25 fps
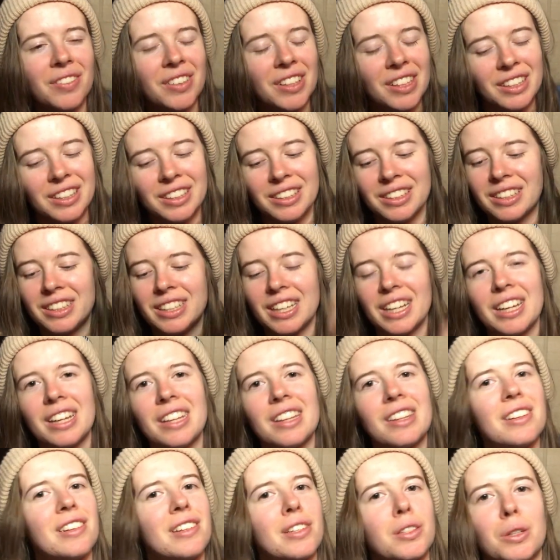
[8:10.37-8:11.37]
the link in
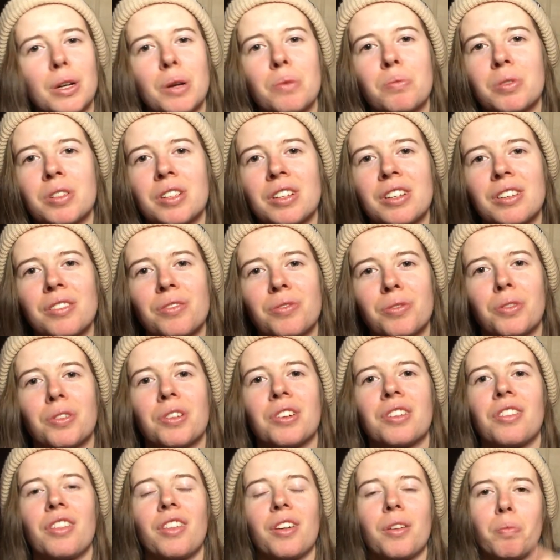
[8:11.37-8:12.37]
the description for
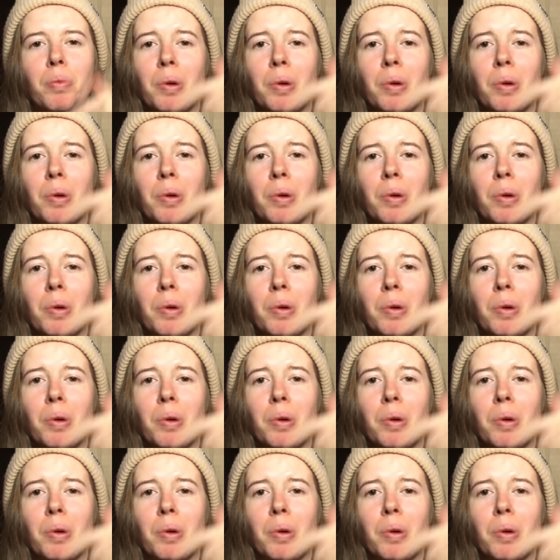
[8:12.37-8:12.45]
the